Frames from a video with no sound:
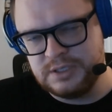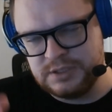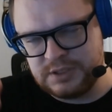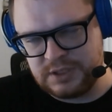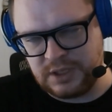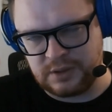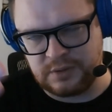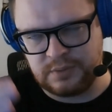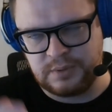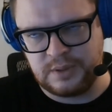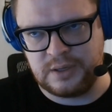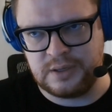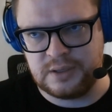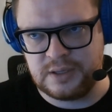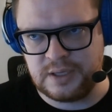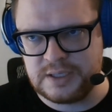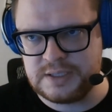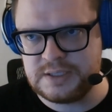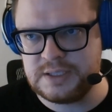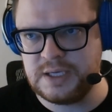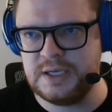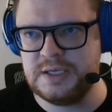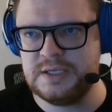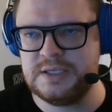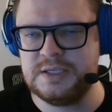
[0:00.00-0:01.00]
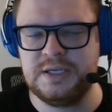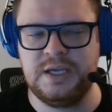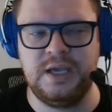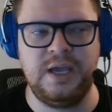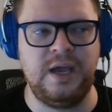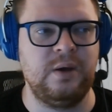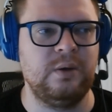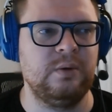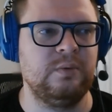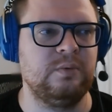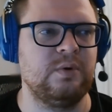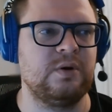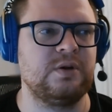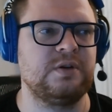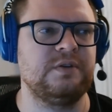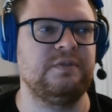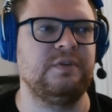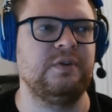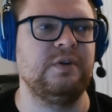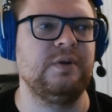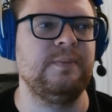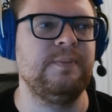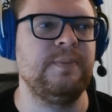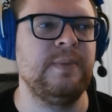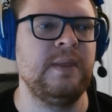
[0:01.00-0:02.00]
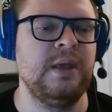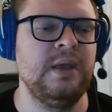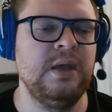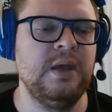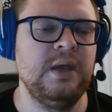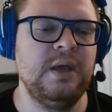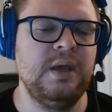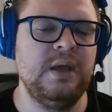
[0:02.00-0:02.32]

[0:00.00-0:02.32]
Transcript: start creating test case, see how it works for you.